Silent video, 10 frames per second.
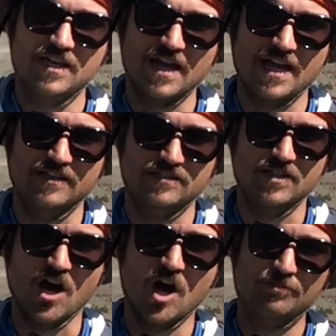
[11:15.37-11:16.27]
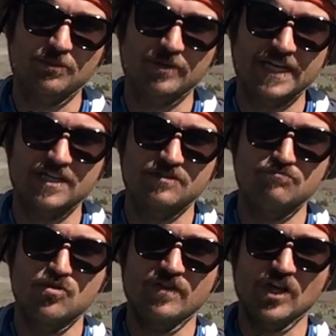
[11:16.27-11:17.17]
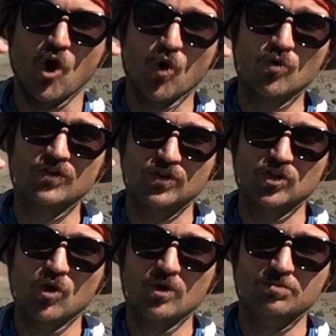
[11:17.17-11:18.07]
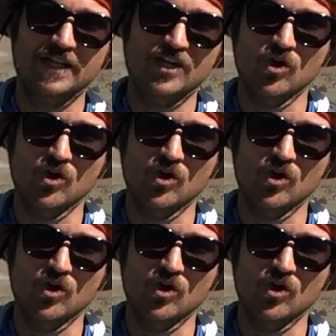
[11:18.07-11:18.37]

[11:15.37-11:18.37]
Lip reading: as the upper plate is moving over the lower plate,